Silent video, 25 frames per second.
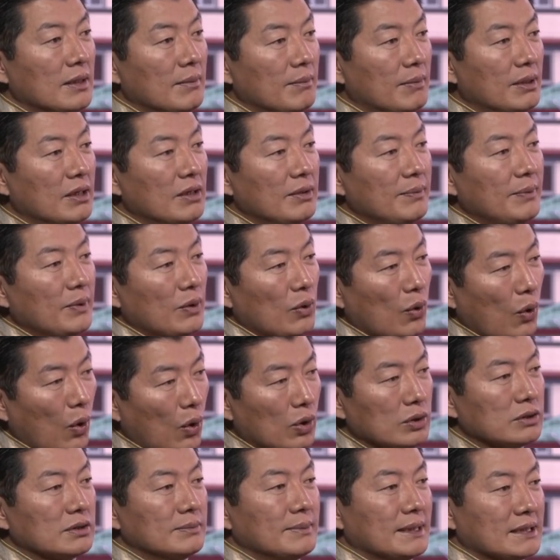but it will be
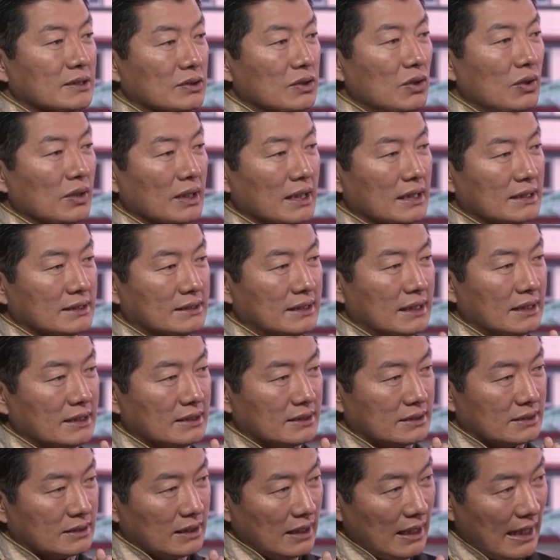long-term. As long as
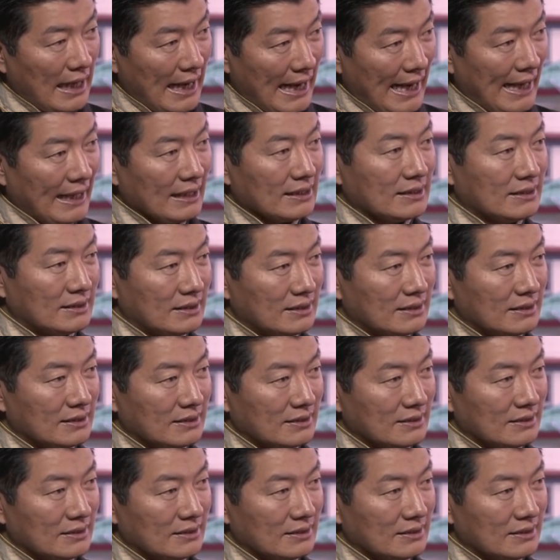there's the act,